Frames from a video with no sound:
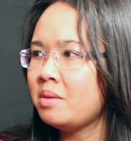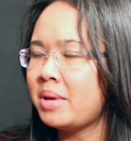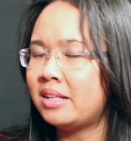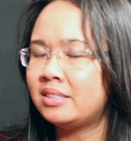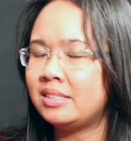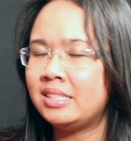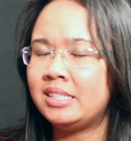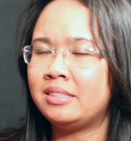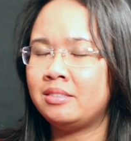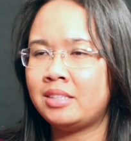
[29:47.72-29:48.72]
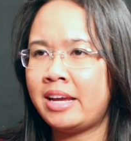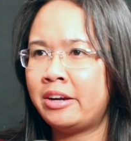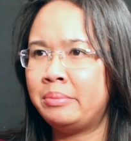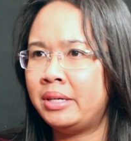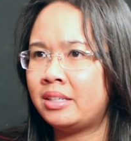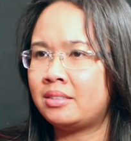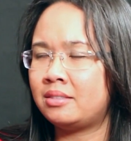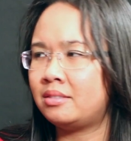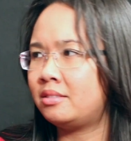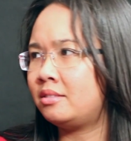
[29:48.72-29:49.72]
Palestinian, Arabic,
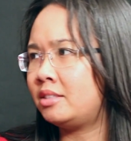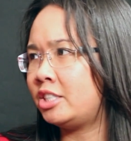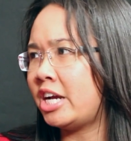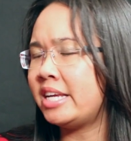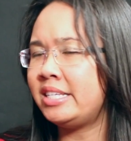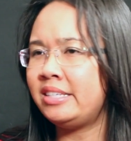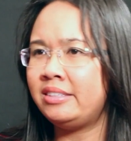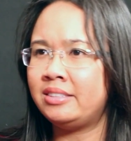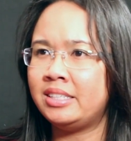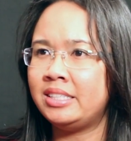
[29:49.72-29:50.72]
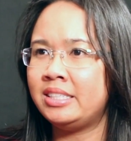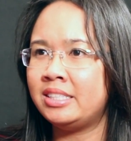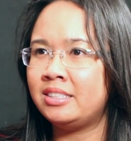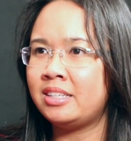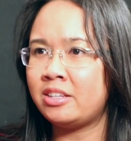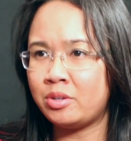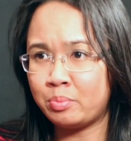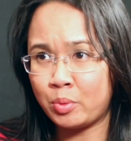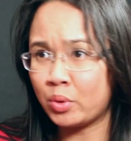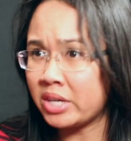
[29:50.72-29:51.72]
Chinese, Indian, and you're
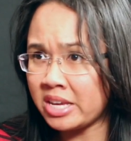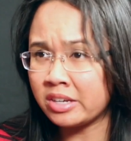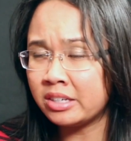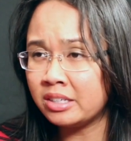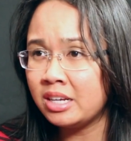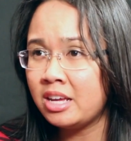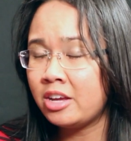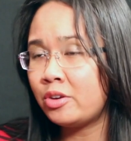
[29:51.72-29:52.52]
born here,